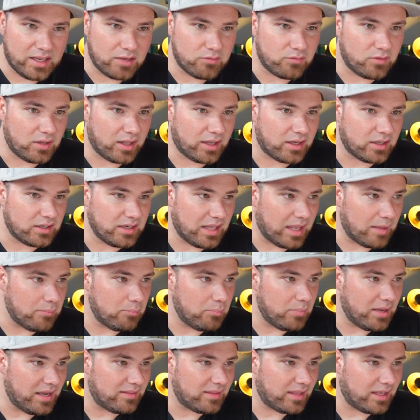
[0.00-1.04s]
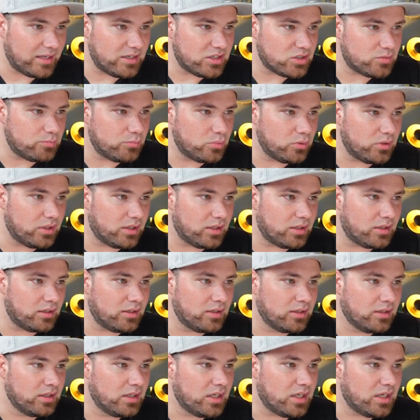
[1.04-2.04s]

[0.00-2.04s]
have like an embed I just put in.